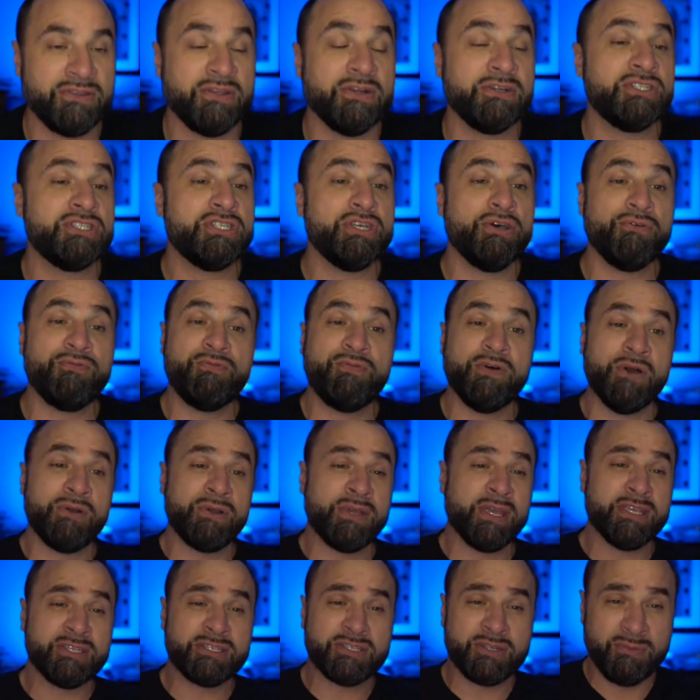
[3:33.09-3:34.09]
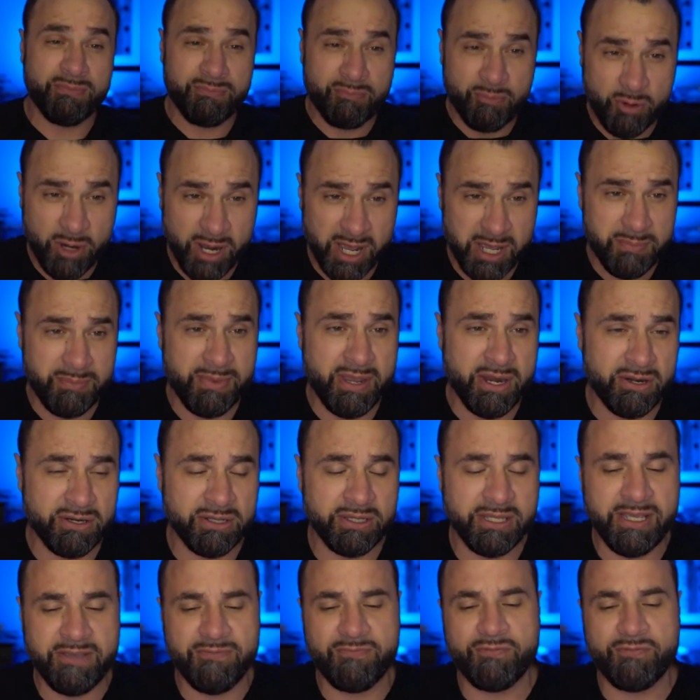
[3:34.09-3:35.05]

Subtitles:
They're still focused primarily,